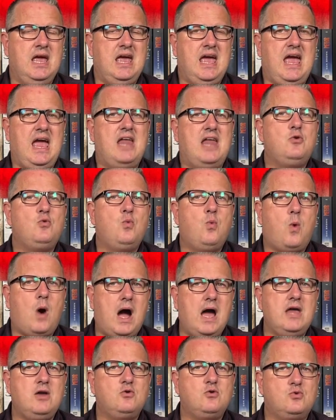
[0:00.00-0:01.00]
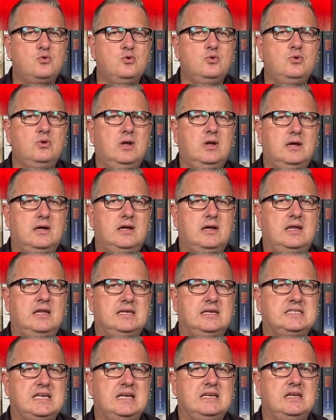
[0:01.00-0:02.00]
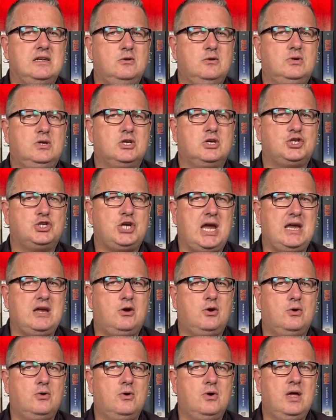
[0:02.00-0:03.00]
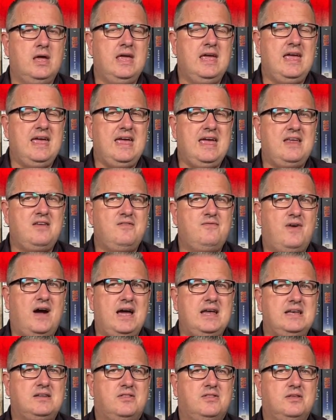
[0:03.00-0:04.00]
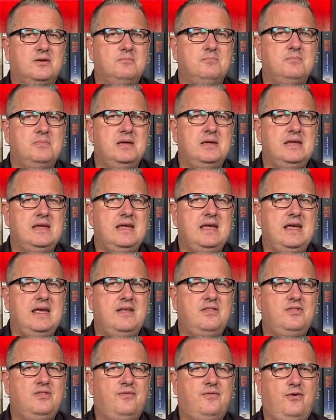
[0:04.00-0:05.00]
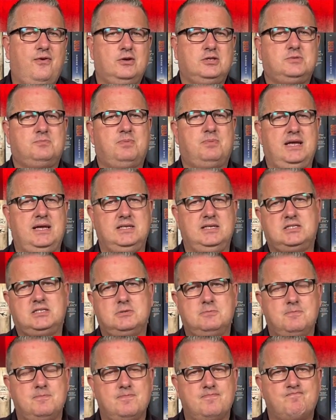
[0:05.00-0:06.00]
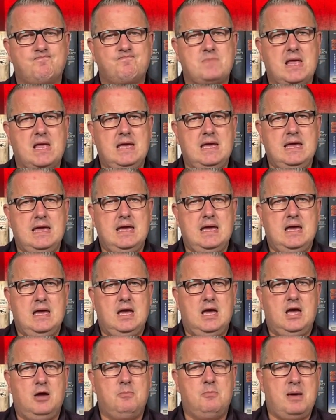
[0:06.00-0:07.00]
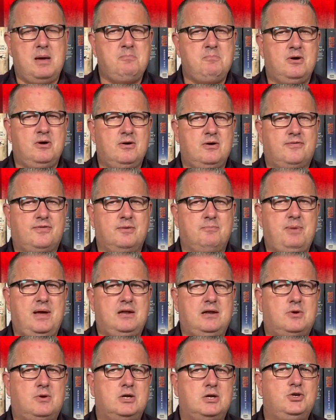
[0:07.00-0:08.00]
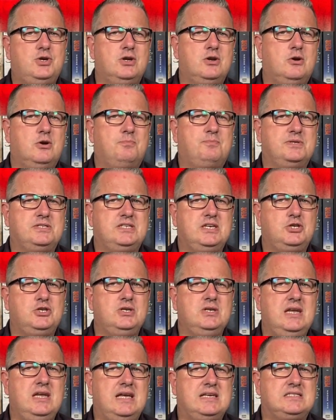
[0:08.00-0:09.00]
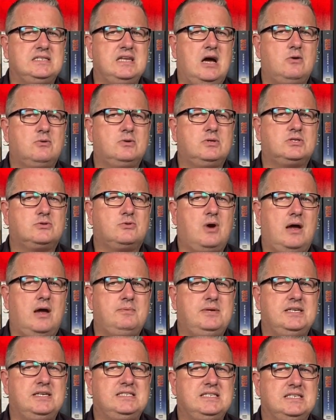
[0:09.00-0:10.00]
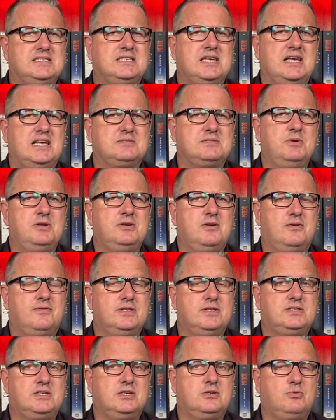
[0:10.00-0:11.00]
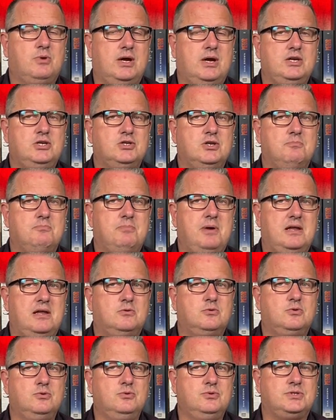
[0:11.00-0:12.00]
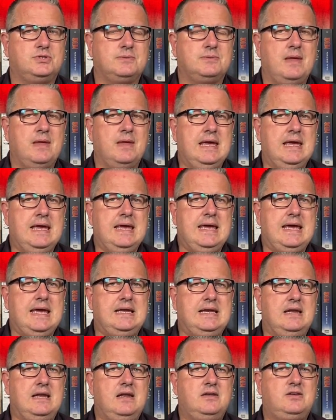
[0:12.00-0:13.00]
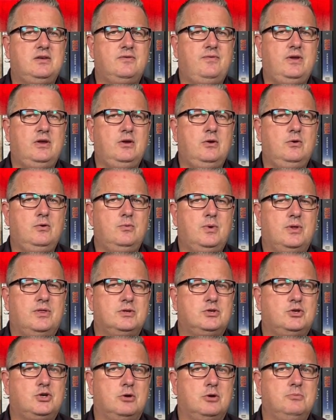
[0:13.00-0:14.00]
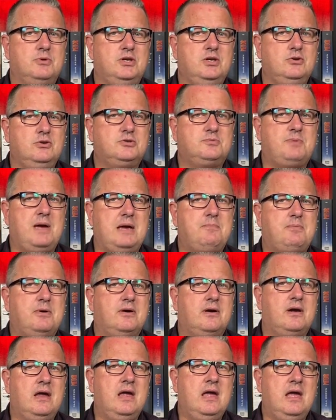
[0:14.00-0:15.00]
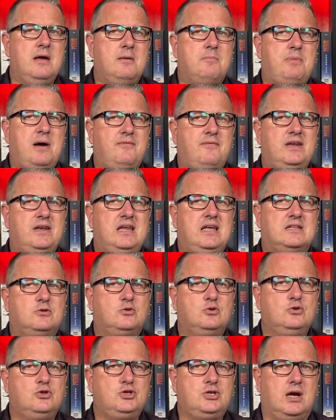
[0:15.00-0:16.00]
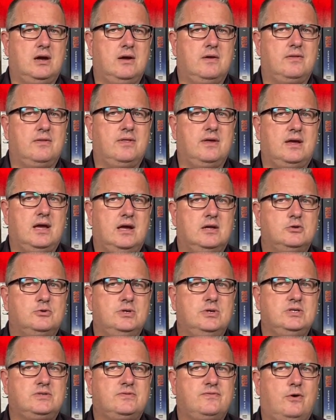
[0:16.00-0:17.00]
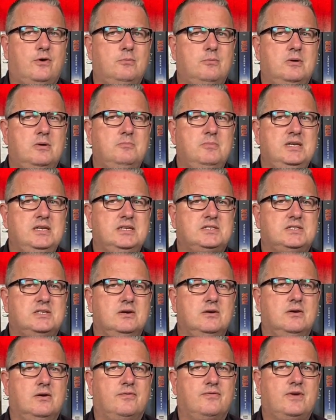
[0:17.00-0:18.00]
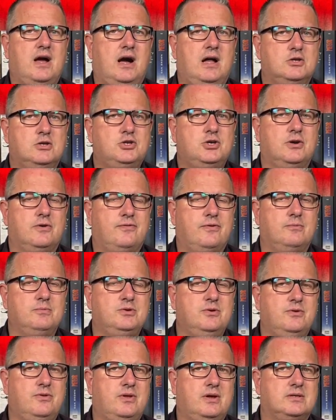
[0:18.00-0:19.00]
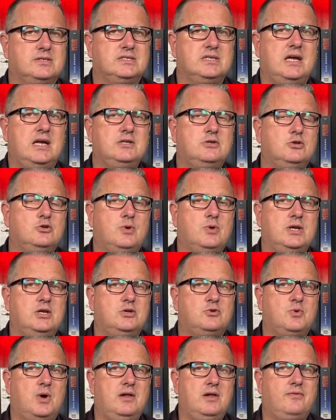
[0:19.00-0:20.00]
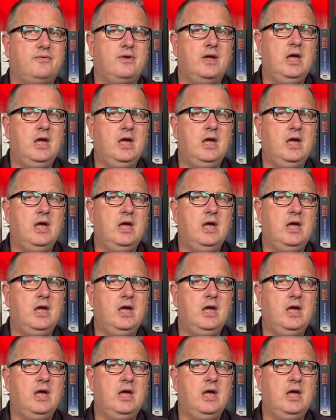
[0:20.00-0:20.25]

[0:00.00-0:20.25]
and why ruler Alexander Lukashenko invited them in the first place. A member of the Belarusian opposition has now described his assessment of the situation in Belarus. In an interview with a German newspaper, Pavel Latushka, the country's former Minister of Culture from 2009 to 2012,